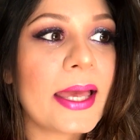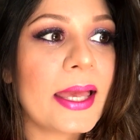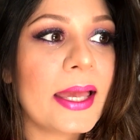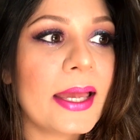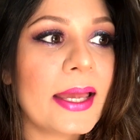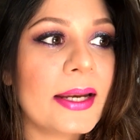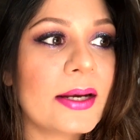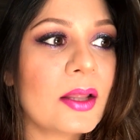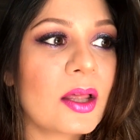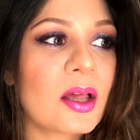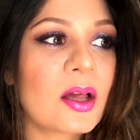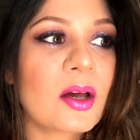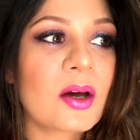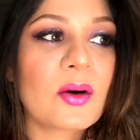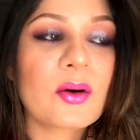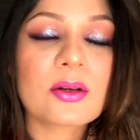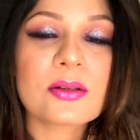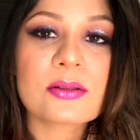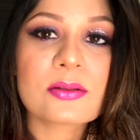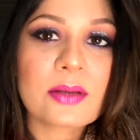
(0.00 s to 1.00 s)
and I
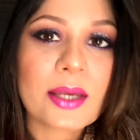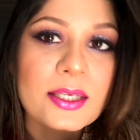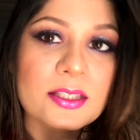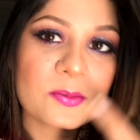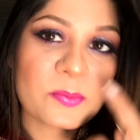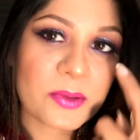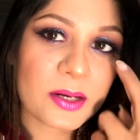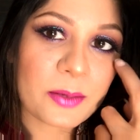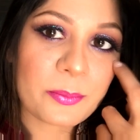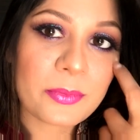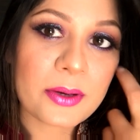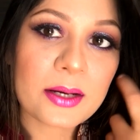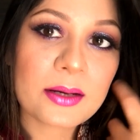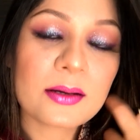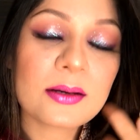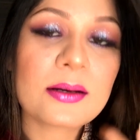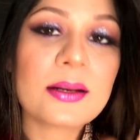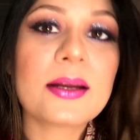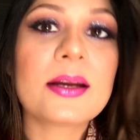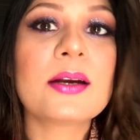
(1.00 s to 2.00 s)
also
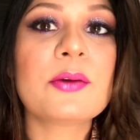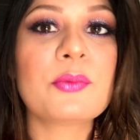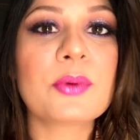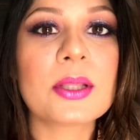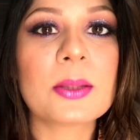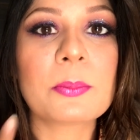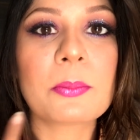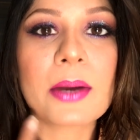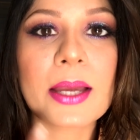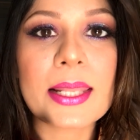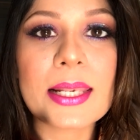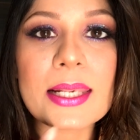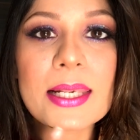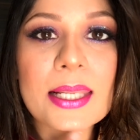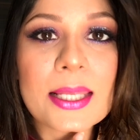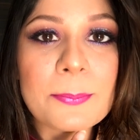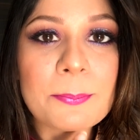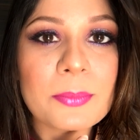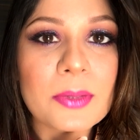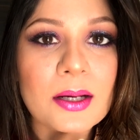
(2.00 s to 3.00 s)
experimented with my
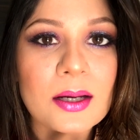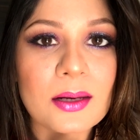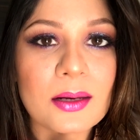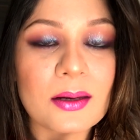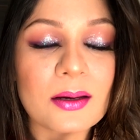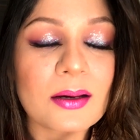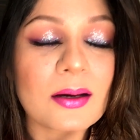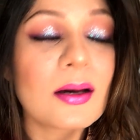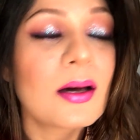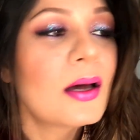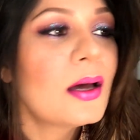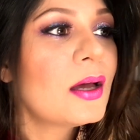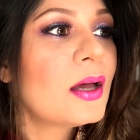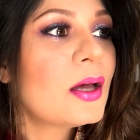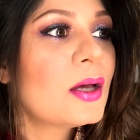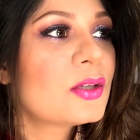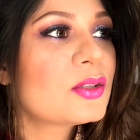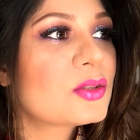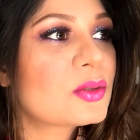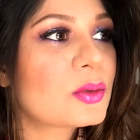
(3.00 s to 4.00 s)
lip color.
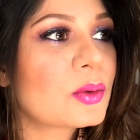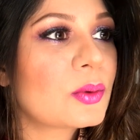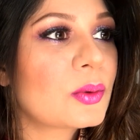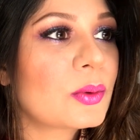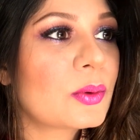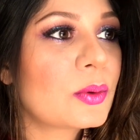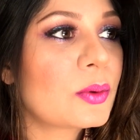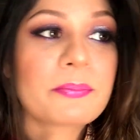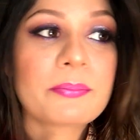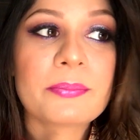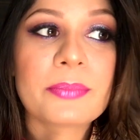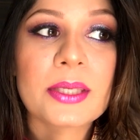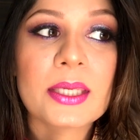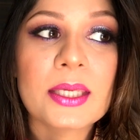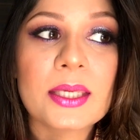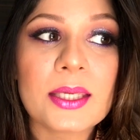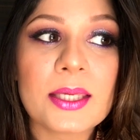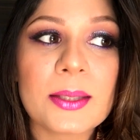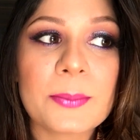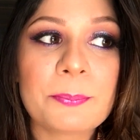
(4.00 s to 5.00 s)
So
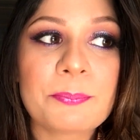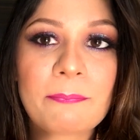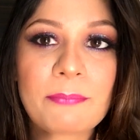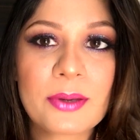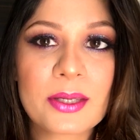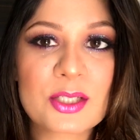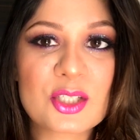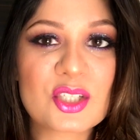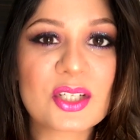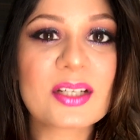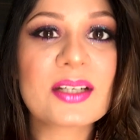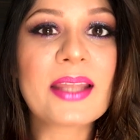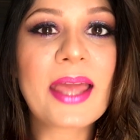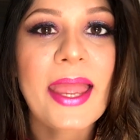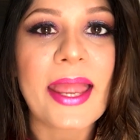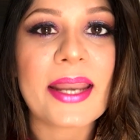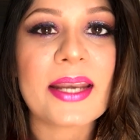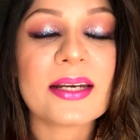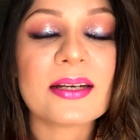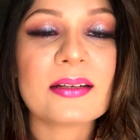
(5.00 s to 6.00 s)
be patient
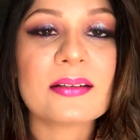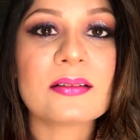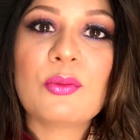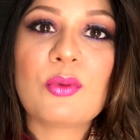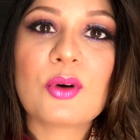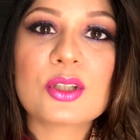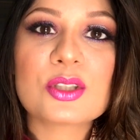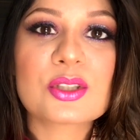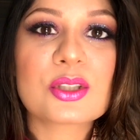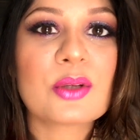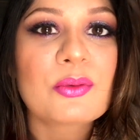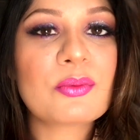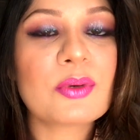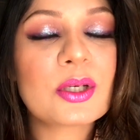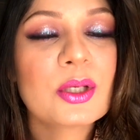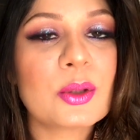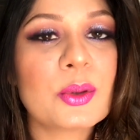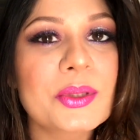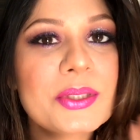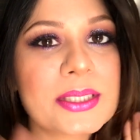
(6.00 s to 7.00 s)
and watch the
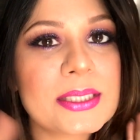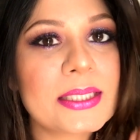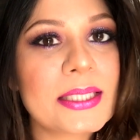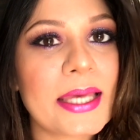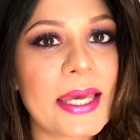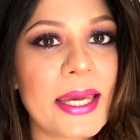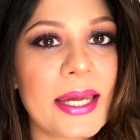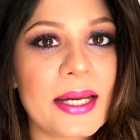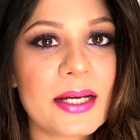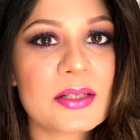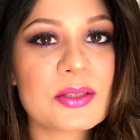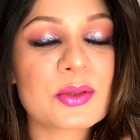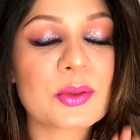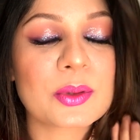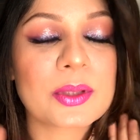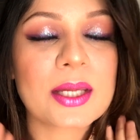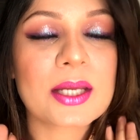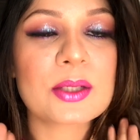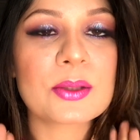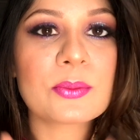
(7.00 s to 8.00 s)
video till the end so
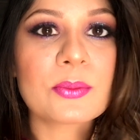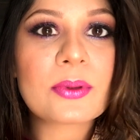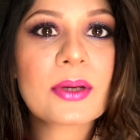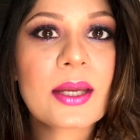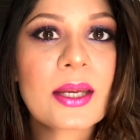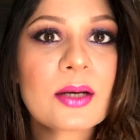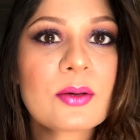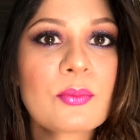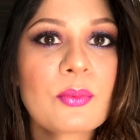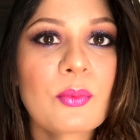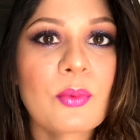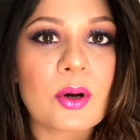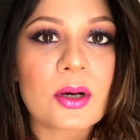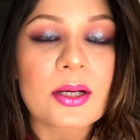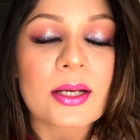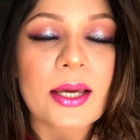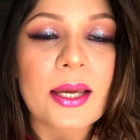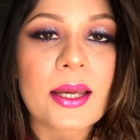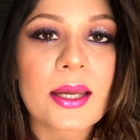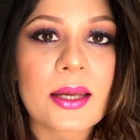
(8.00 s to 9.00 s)
that you get what
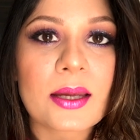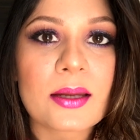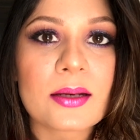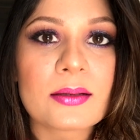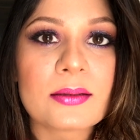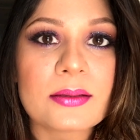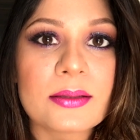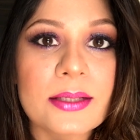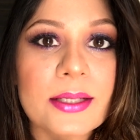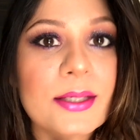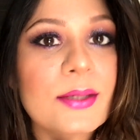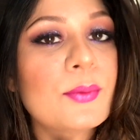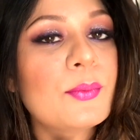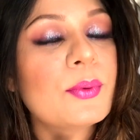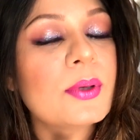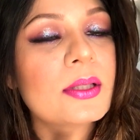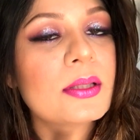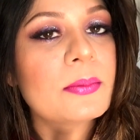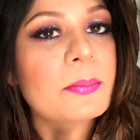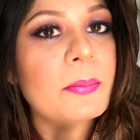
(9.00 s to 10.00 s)
I did
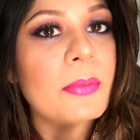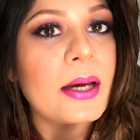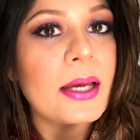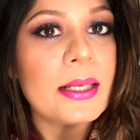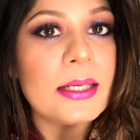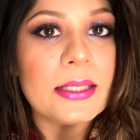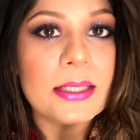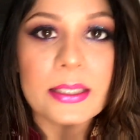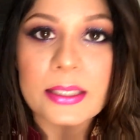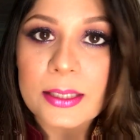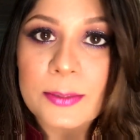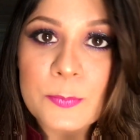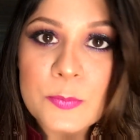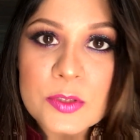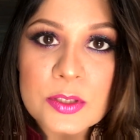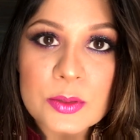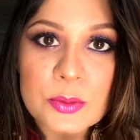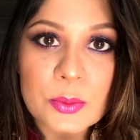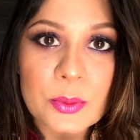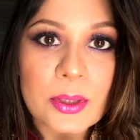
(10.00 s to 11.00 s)
with my
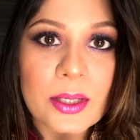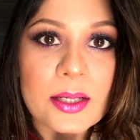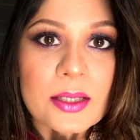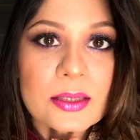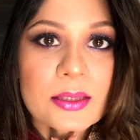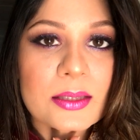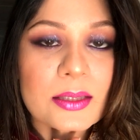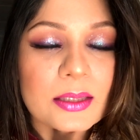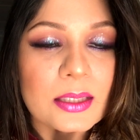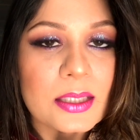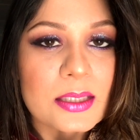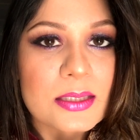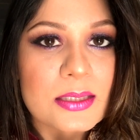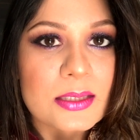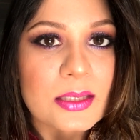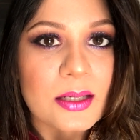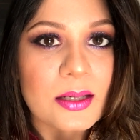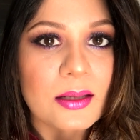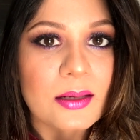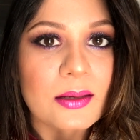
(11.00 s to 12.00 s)
lips to get this
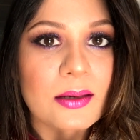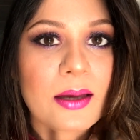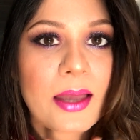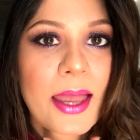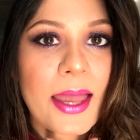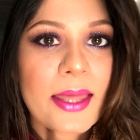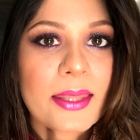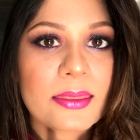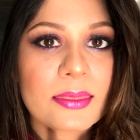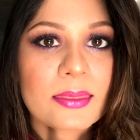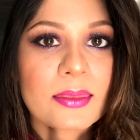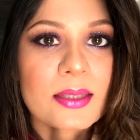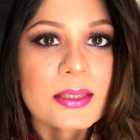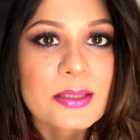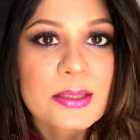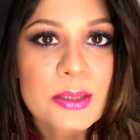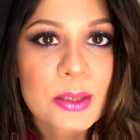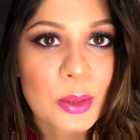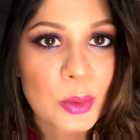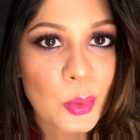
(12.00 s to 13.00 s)
color and
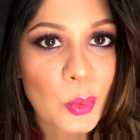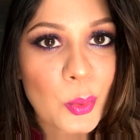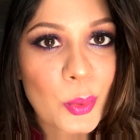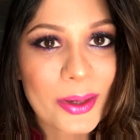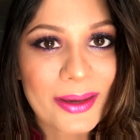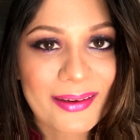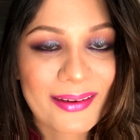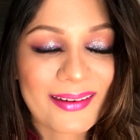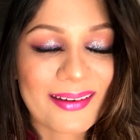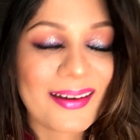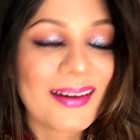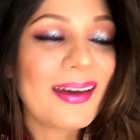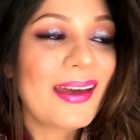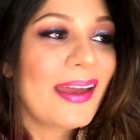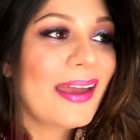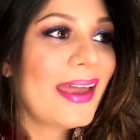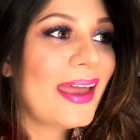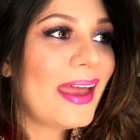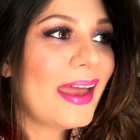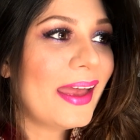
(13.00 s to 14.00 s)
this look here.
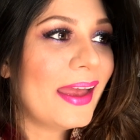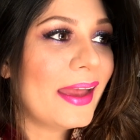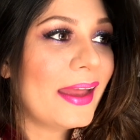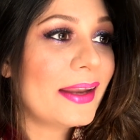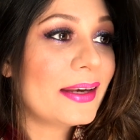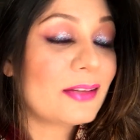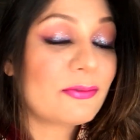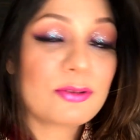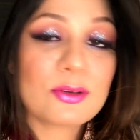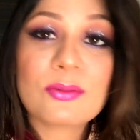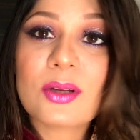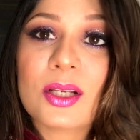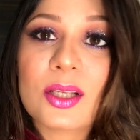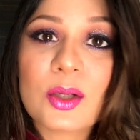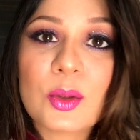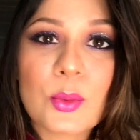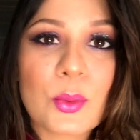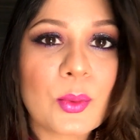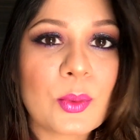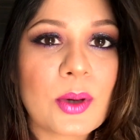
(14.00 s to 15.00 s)
And if you want to
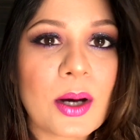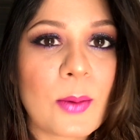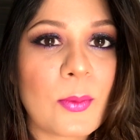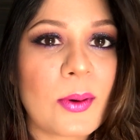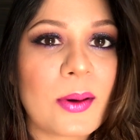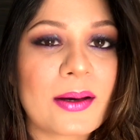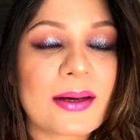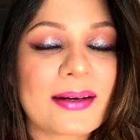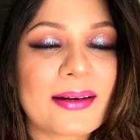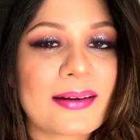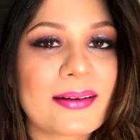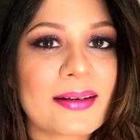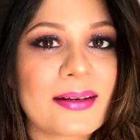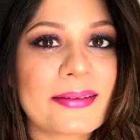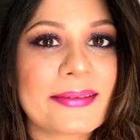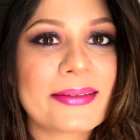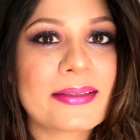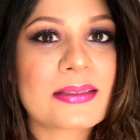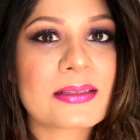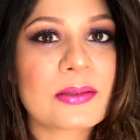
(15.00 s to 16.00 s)
know how I
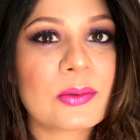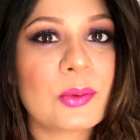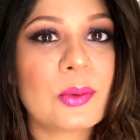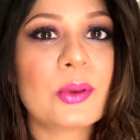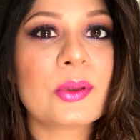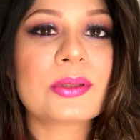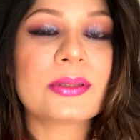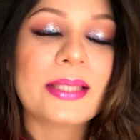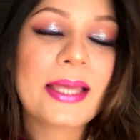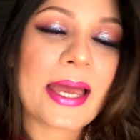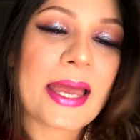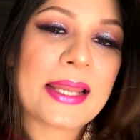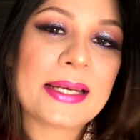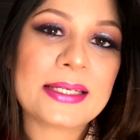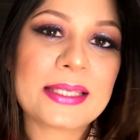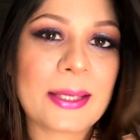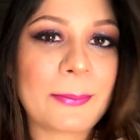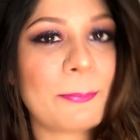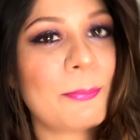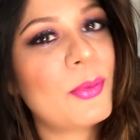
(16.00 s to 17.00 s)
created this look, then
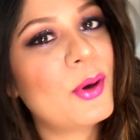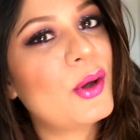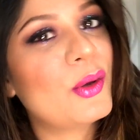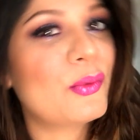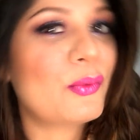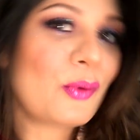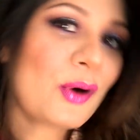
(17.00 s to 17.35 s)
keep on